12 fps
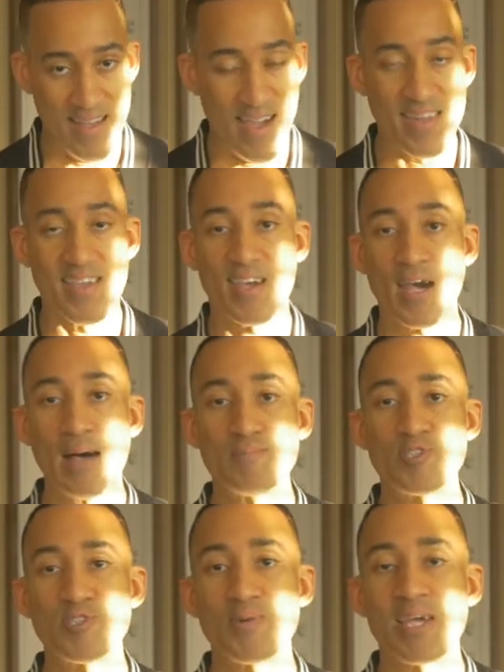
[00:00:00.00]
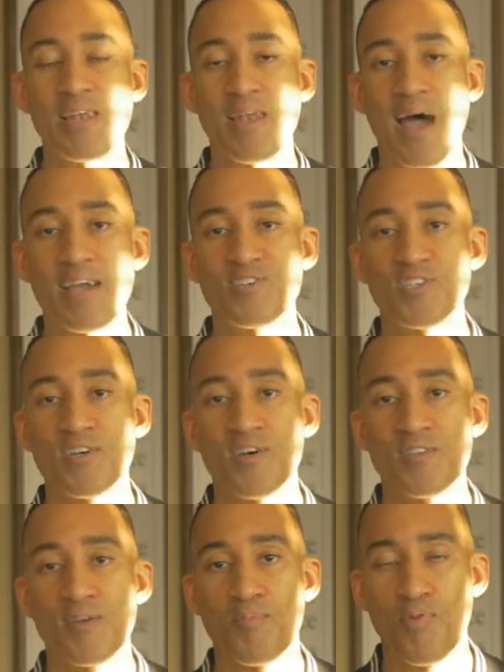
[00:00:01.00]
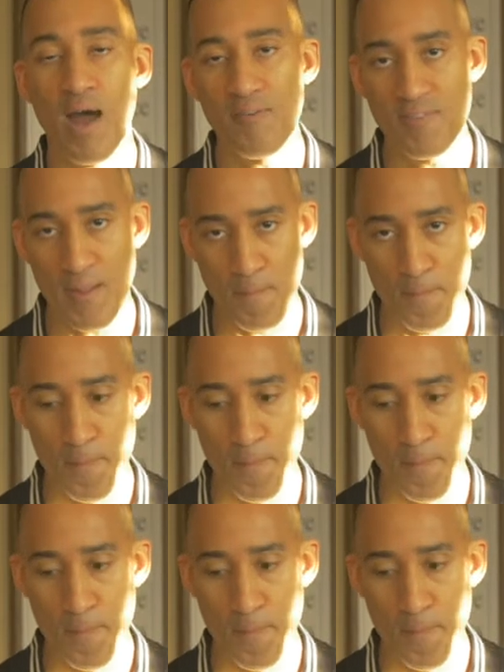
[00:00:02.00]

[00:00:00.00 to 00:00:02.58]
And he comes to Elisha the prophet.